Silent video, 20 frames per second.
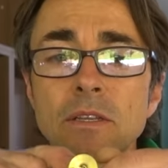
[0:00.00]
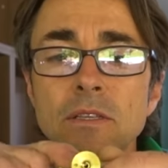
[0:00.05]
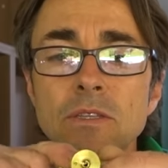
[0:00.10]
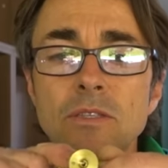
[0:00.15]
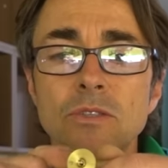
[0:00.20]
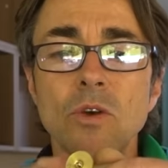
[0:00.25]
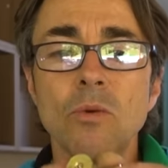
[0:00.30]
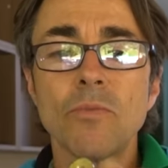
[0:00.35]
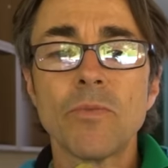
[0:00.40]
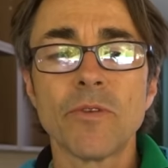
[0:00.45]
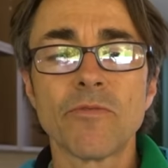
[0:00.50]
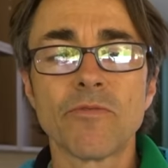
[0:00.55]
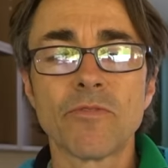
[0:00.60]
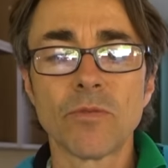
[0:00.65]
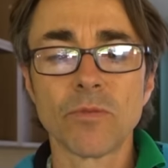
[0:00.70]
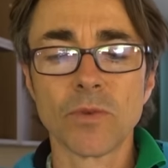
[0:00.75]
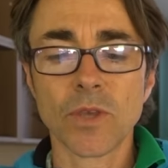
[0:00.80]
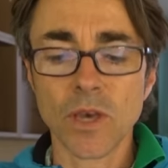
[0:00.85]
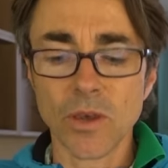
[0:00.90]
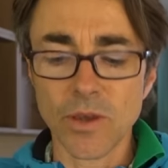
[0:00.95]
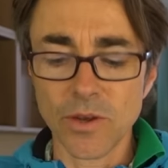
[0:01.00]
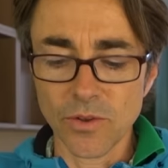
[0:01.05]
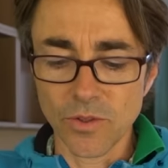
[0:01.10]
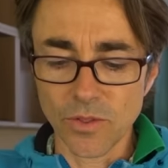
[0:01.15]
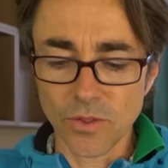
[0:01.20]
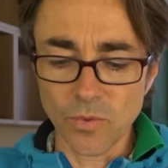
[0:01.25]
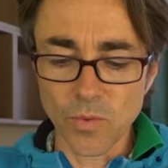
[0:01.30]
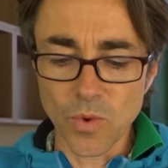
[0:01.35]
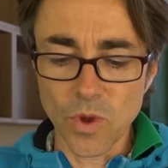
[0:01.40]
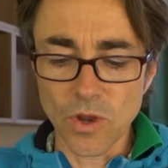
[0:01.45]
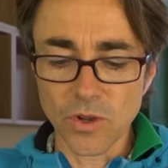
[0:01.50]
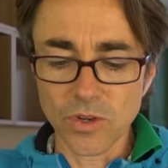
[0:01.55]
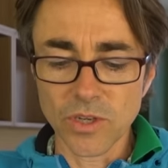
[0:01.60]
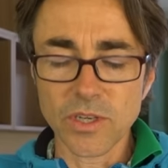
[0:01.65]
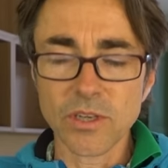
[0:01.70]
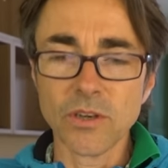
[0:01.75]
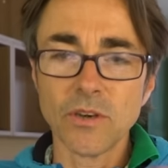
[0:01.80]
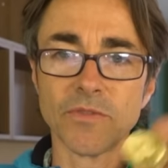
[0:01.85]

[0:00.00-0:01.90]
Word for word: stop it from going on the wonk.